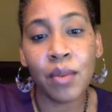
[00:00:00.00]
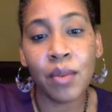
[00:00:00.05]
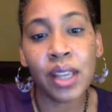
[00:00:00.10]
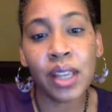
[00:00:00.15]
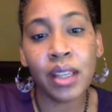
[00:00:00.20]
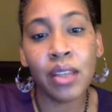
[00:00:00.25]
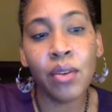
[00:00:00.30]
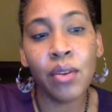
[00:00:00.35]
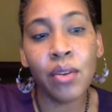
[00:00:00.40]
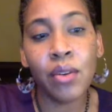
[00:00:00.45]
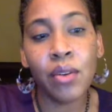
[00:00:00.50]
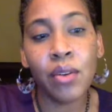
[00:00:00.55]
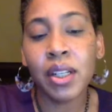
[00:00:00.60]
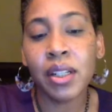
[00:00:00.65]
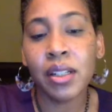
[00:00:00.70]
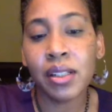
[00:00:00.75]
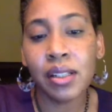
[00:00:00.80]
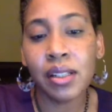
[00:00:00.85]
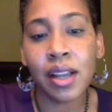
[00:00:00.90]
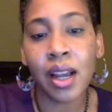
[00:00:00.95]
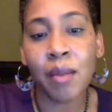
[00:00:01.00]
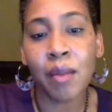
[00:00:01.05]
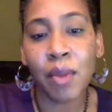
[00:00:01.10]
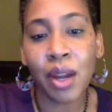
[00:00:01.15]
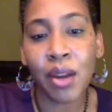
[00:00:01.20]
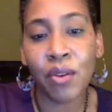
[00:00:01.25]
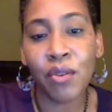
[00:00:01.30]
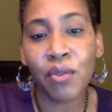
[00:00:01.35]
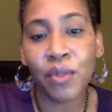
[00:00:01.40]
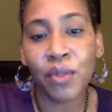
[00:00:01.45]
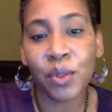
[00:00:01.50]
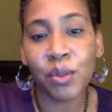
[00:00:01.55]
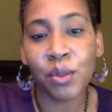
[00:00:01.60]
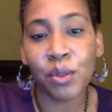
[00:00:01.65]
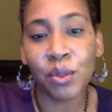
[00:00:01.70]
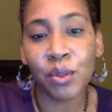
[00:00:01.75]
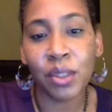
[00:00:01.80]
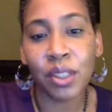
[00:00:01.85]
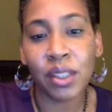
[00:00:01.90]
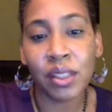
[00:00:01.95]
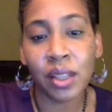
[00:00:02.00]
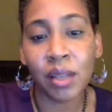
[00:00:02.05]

it was like, I'm going to design my own film school.